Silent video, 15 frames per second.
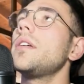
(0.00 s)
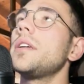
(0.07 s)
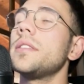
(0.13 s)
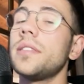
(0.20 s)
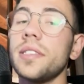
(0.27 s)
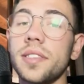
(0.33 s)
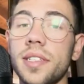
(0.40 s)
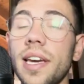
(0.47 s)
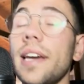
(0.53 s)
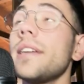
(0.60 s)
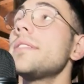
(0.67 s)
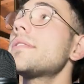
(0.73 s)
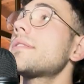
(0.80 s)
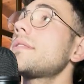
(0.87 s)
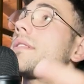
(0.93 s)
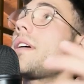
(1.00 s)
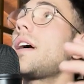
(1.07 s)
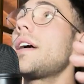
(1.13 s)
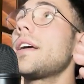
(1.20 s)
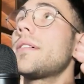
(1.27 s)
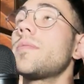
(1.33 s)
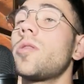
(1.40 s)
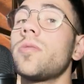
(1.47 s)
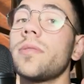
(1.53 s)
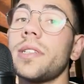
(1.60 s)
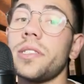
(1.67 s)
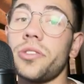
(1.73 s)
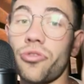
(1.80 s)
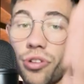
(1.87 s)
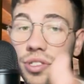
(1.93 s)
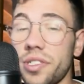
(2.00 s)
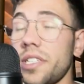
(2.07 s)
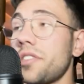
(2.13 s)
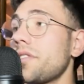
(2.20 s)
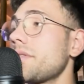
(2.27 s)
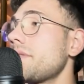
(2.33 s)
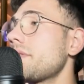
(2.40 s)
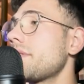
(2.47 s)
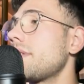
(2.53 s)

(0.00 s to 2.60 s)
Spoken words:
In this case, I am only 3 sessions,